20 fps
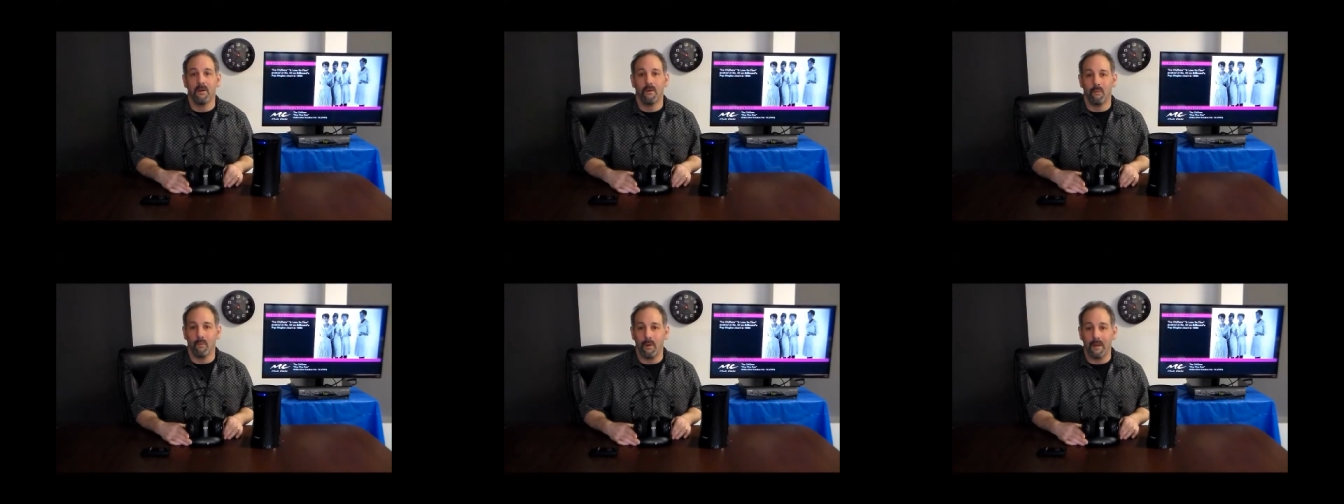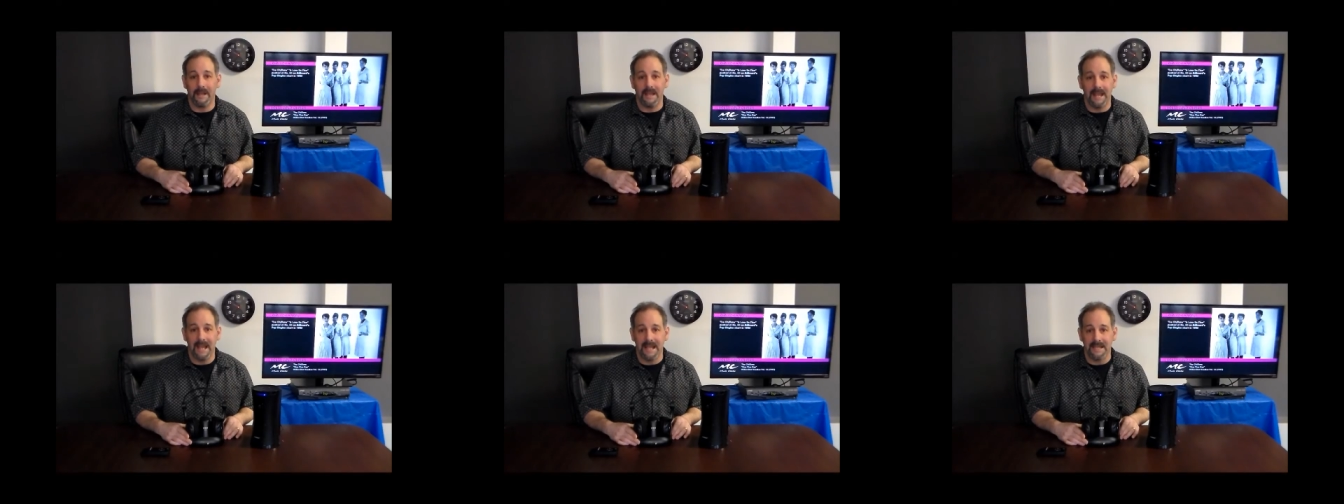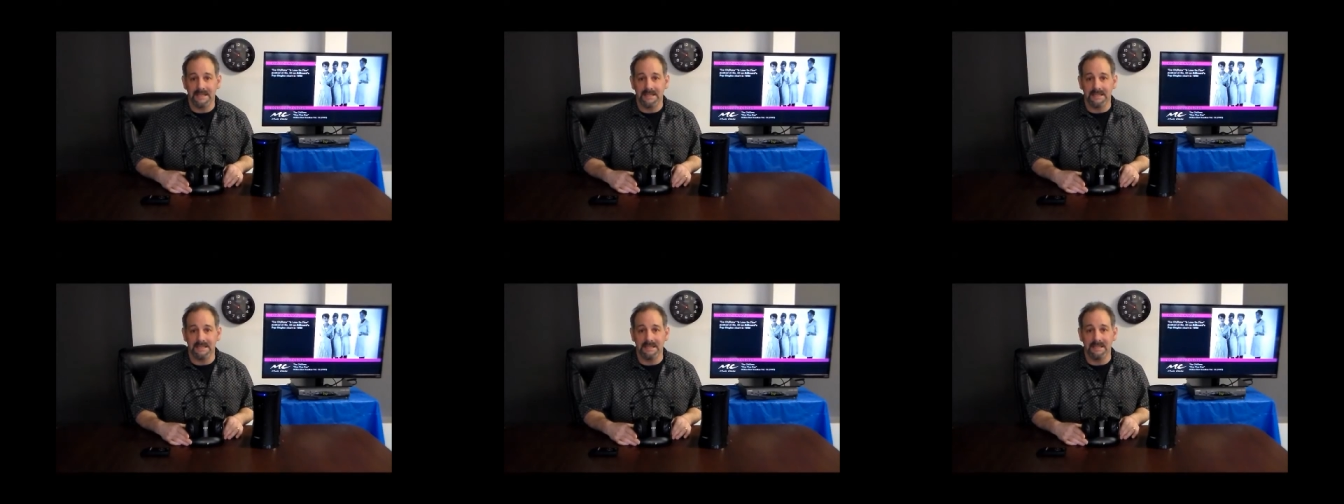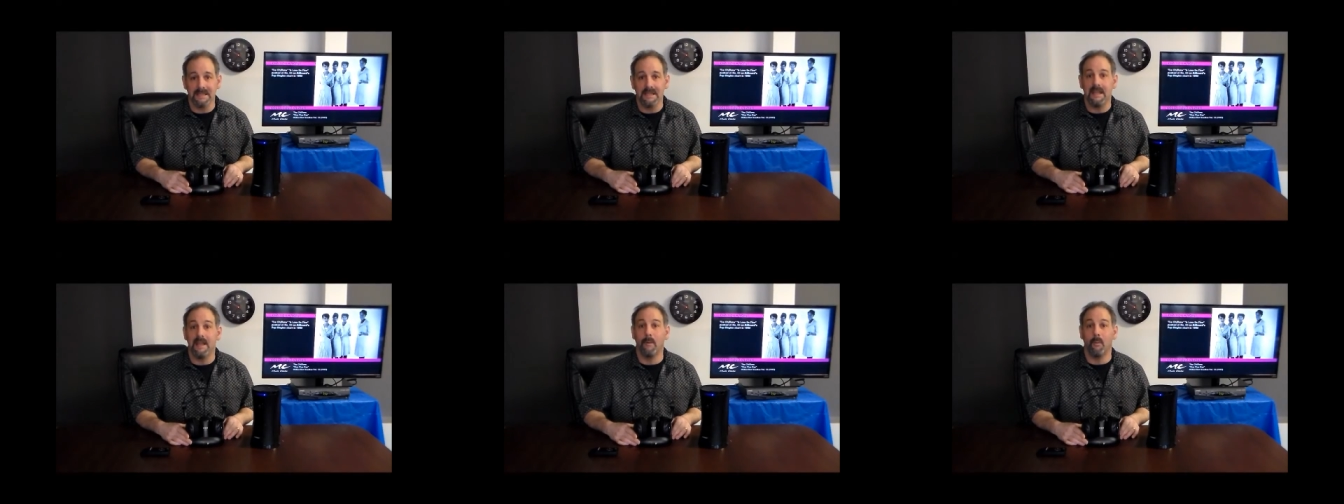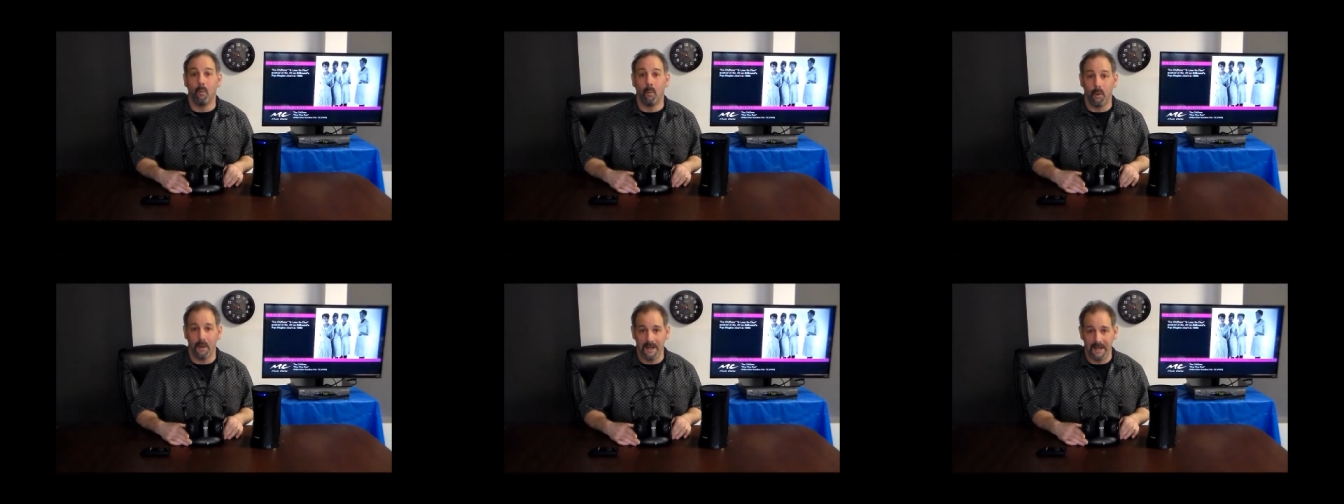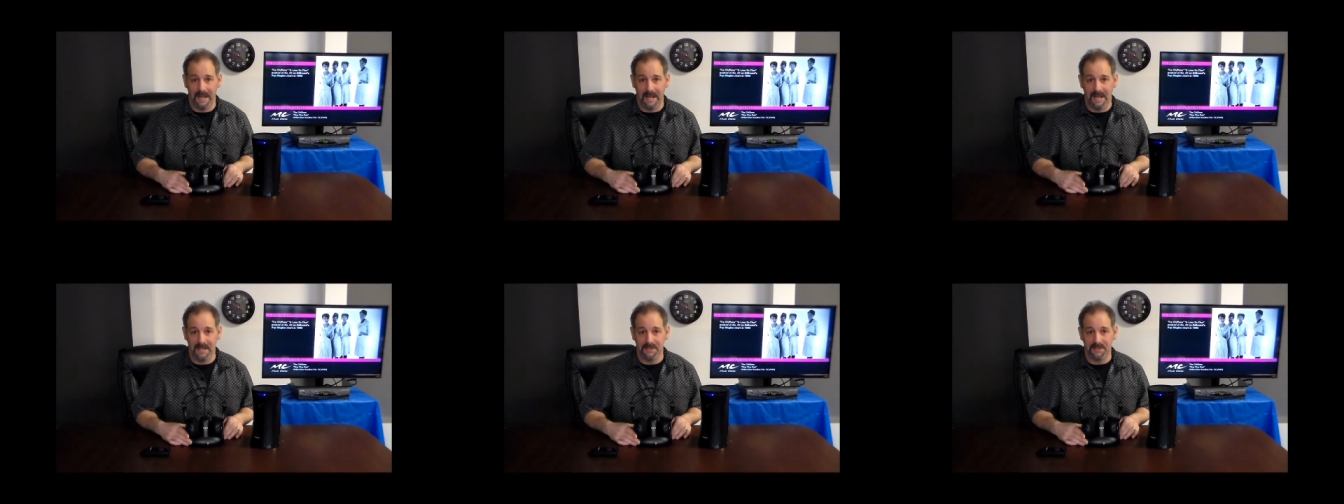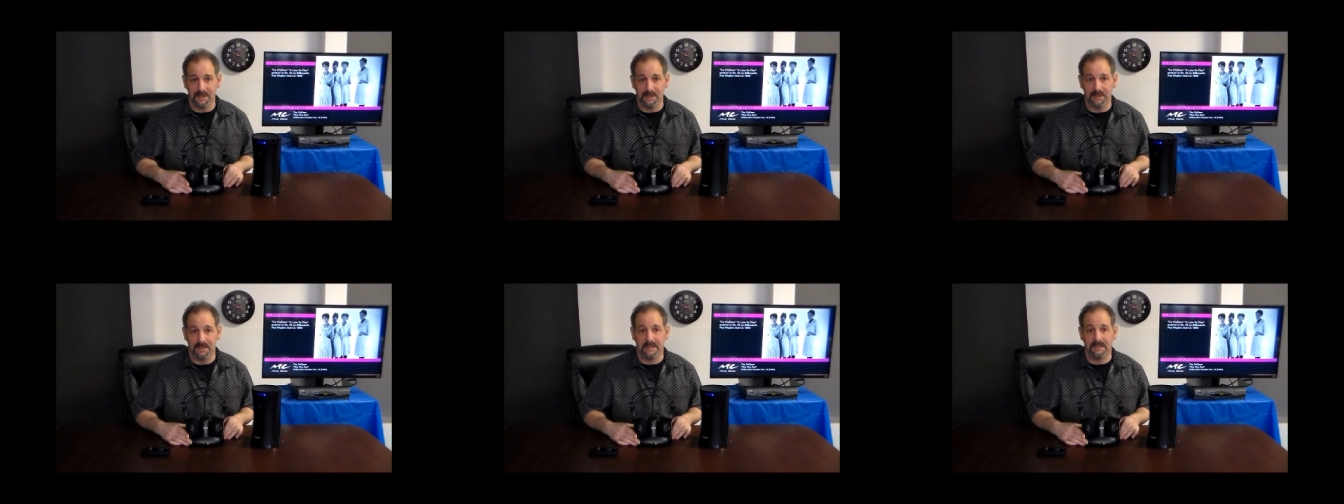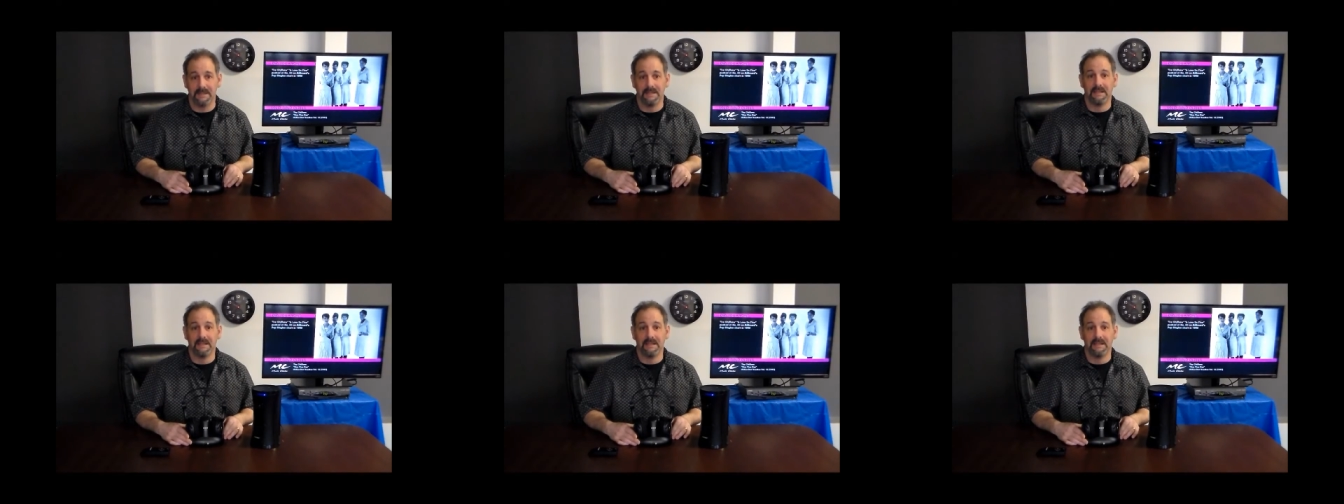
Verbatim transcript: What a hassle and what a hazard.